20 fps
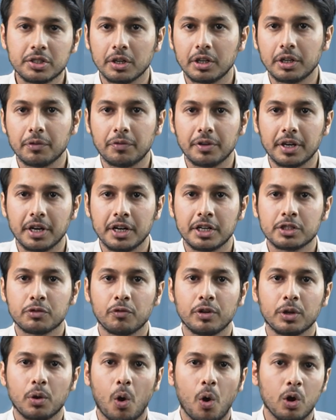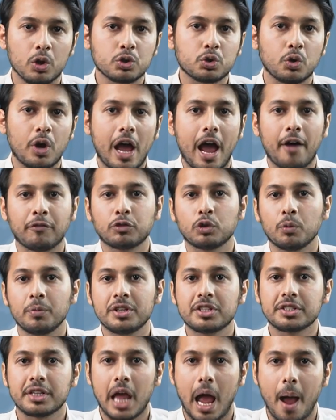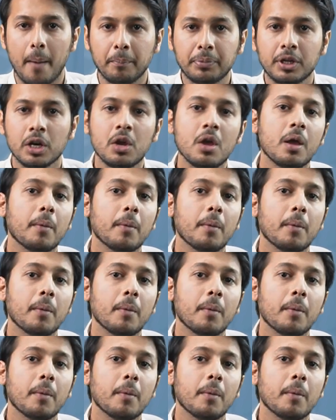certificates will also have to be stamped